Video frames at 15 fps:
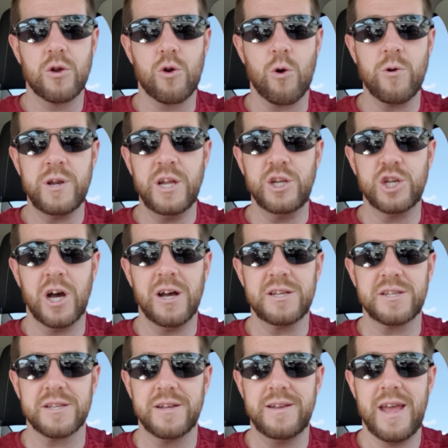Courtney
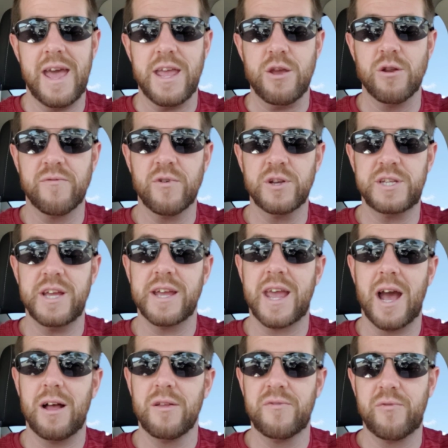Joslin, a University of
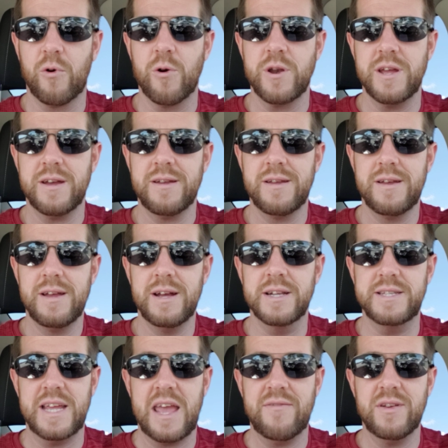California
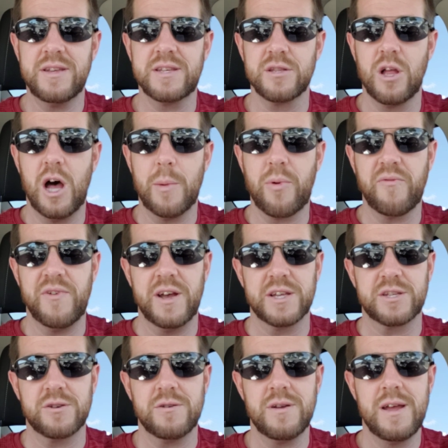Davis law
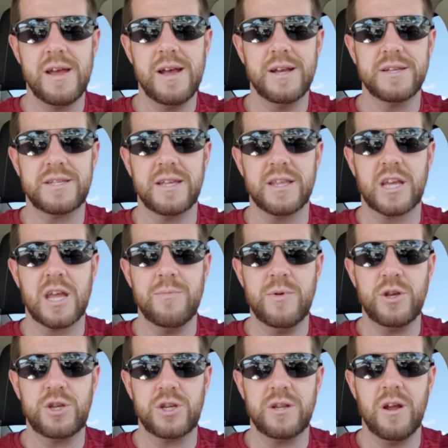professor, said the
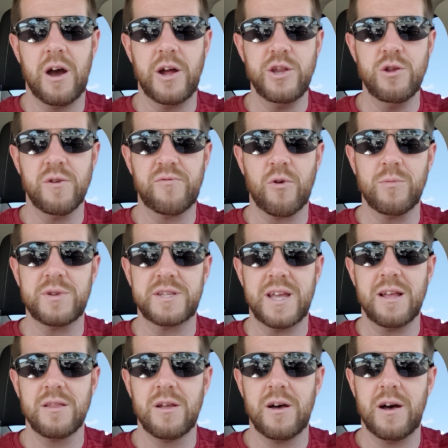Commission on Uniform
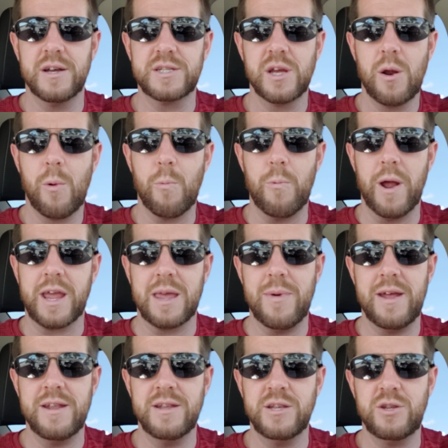State Laws
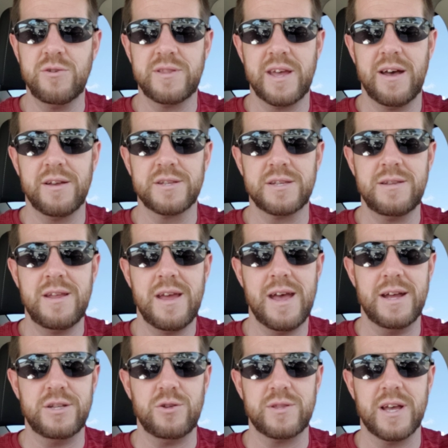recommended in 2000
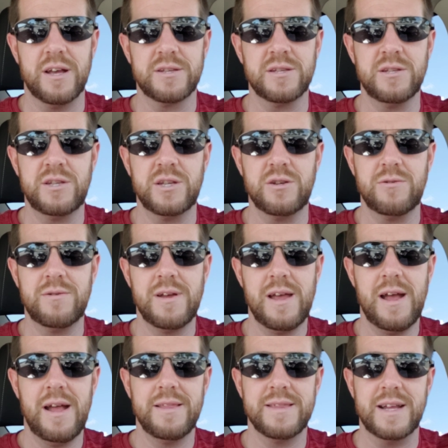and 2002
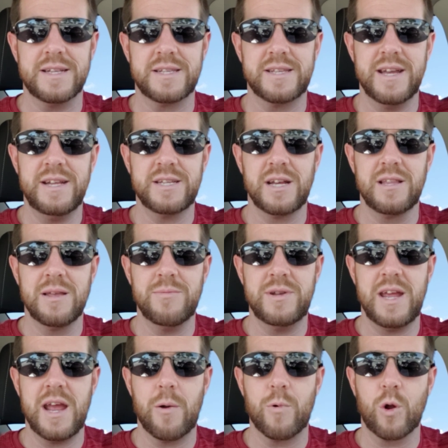that states
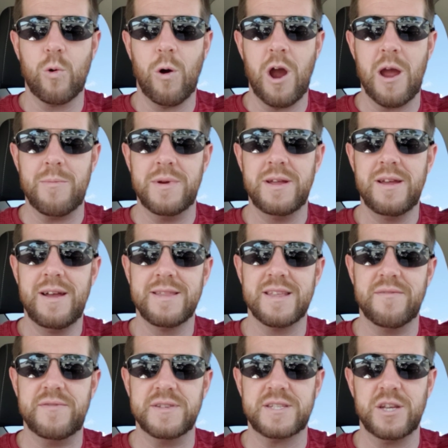eliminate a requirement
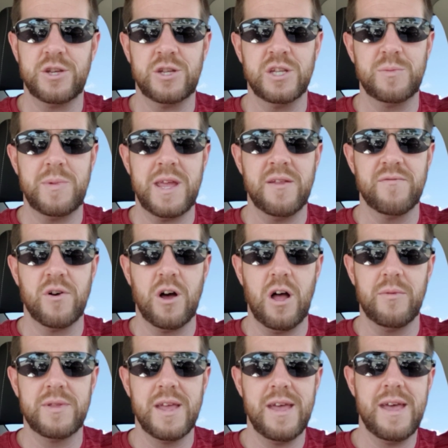that physicians be
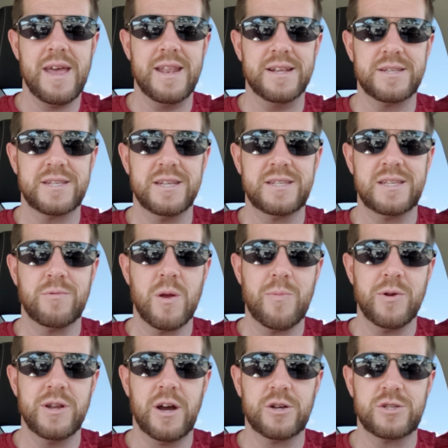involved in assisted
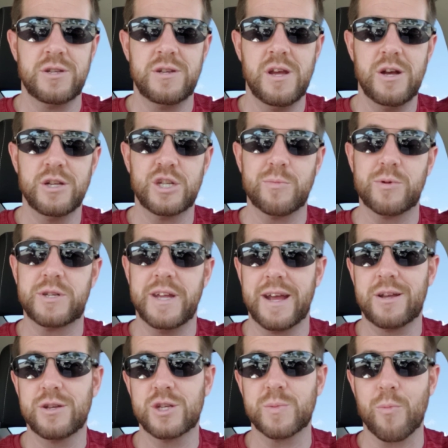reproduction to
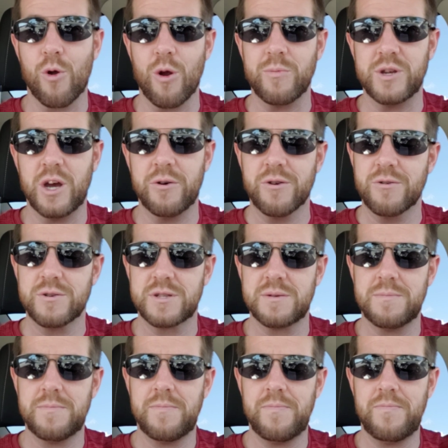protect sperm donors.